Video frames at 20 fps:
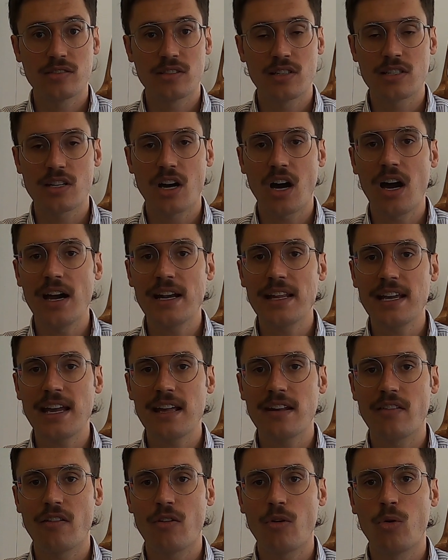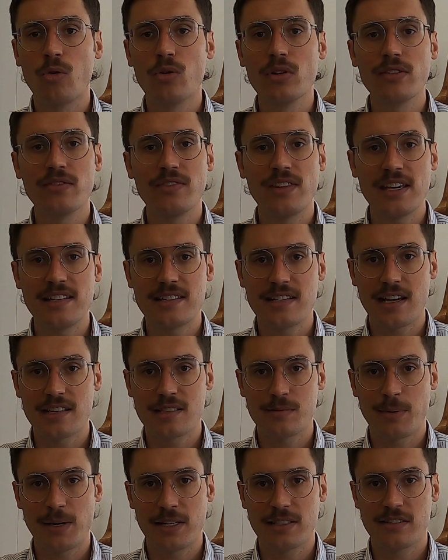to tie together all of these
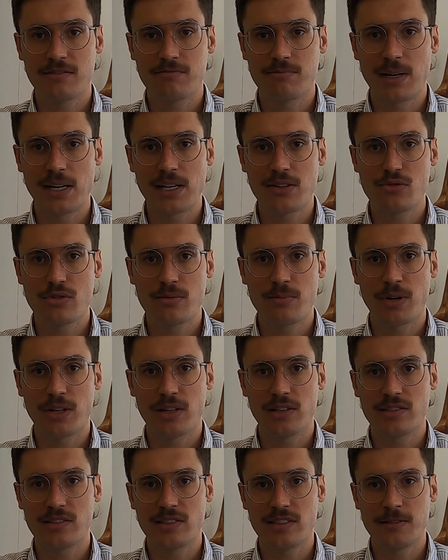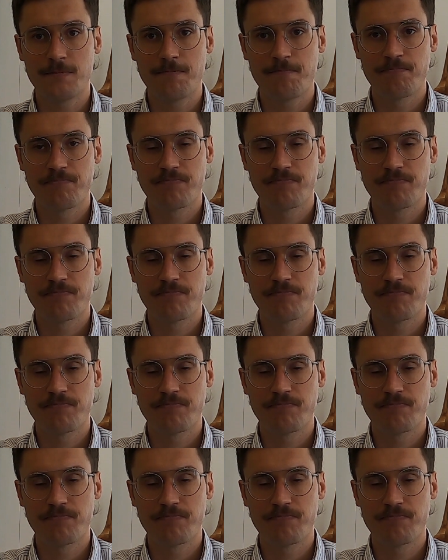aspects of monetary policy.